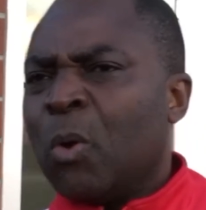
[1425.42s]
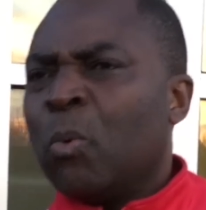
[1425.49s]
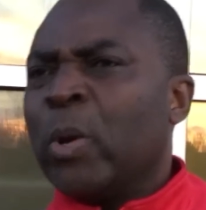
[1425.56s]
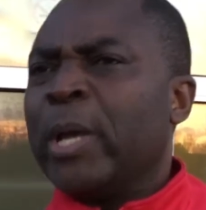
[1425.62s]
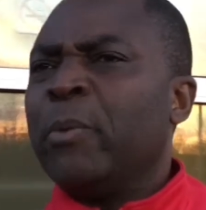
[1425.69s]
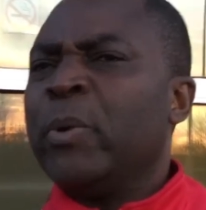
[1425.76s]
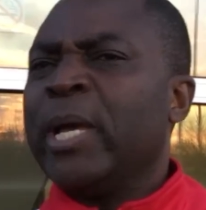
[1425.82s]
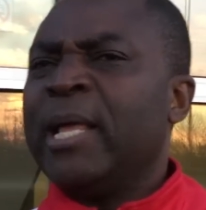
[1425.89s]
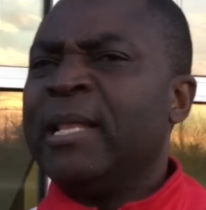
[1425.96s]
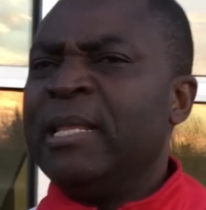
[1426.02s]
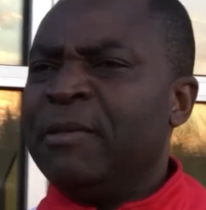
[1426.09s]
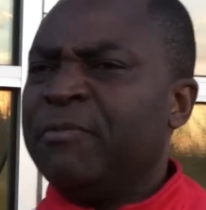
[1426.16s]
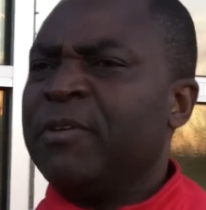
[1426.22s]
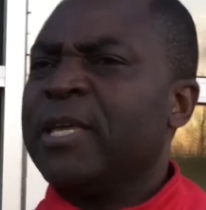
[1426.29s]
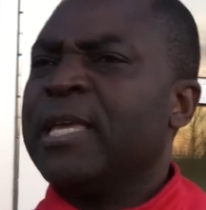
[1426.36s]
we are
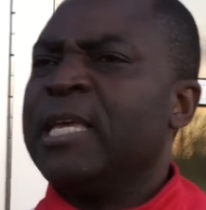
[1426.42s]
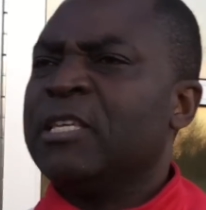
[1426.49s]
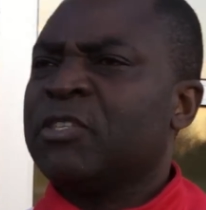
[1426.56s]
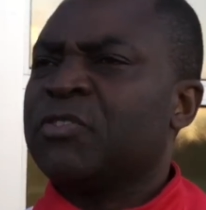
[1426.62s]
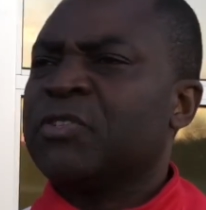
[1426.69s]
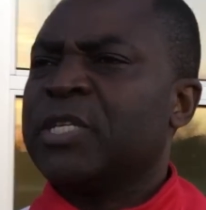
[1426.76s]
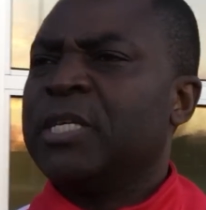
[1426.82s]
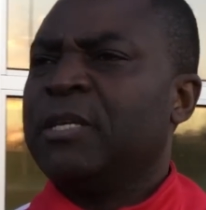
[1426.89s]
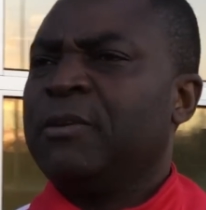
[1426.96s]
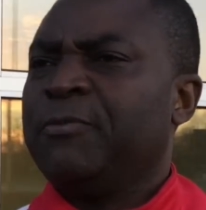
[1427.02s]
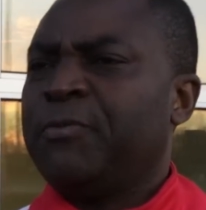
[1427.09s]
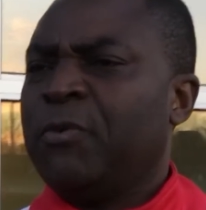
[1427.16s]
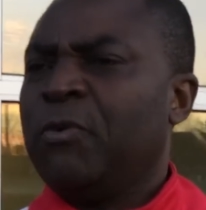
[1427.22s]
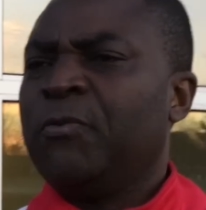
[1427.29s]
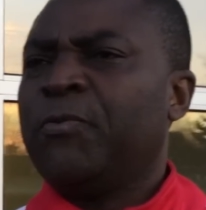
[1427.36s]
leaving history
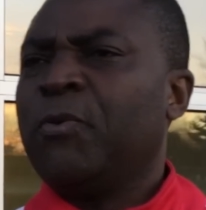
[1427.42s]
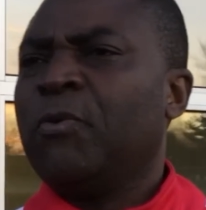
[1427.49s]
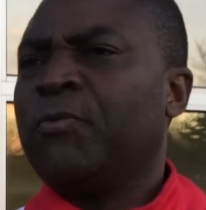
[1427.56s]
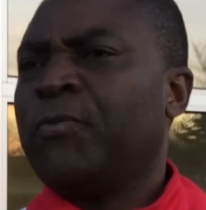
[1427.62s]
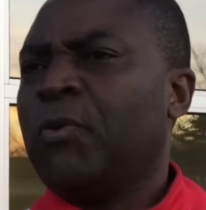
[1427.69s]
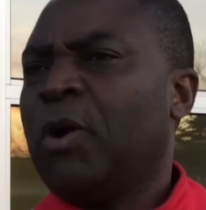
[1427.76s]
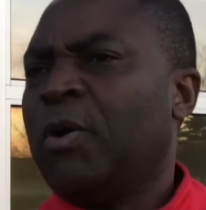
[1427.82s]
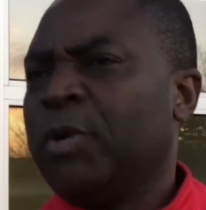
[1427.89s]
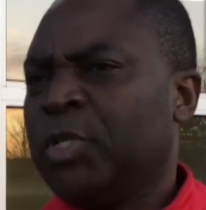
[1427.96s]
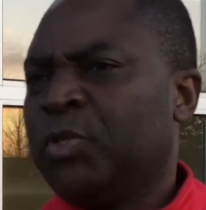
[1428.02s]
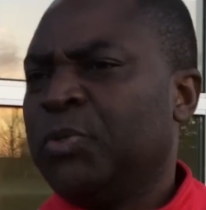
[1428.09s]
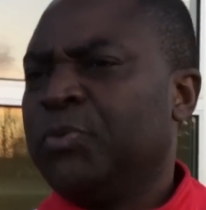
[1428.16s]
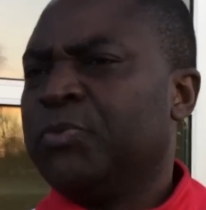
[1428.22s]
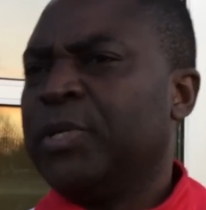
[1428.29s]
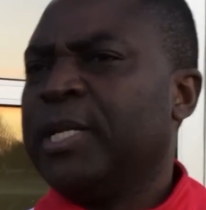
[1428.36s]
for our
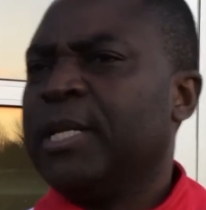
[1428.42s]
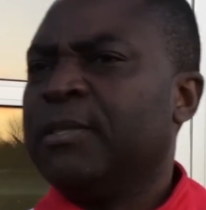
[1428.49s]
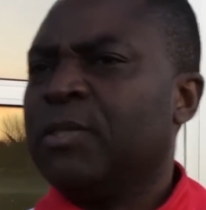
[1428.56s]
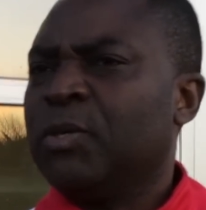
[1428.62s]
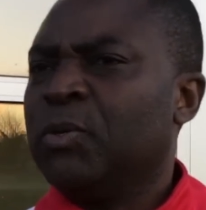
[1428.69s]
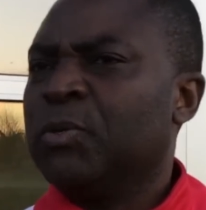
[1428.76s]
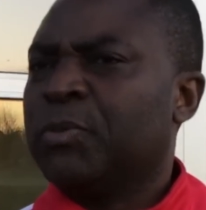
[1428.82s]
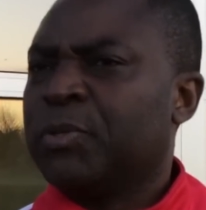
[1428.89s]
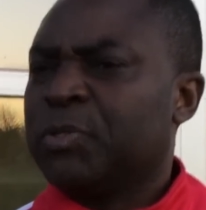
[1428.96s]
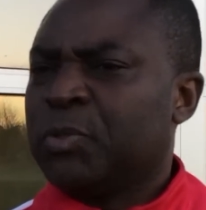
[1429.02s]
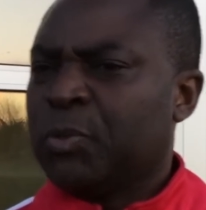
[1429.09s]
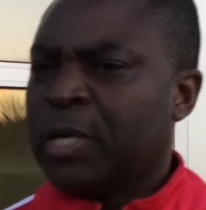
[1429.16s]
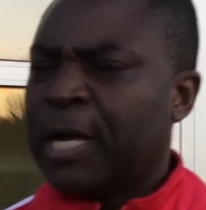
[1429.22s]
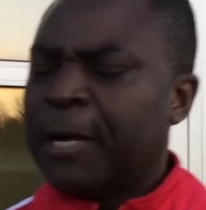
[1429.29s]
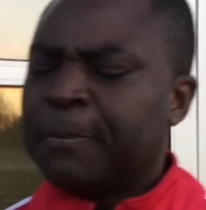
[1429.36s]
children and the youth
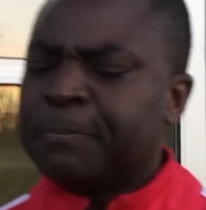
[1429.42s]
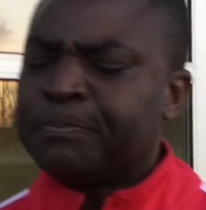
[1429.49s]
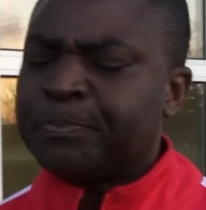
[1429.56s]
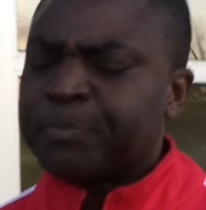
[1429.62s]
to come.